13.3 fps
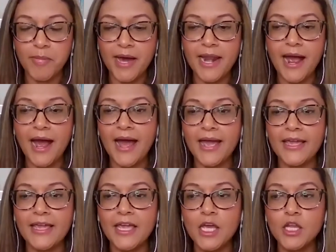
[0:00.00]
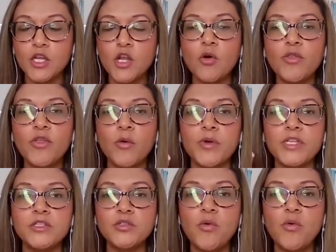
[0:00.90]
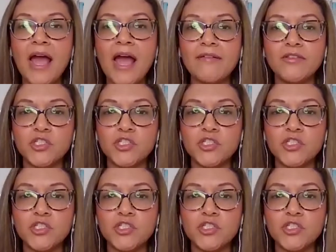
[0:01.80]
But I know that we do have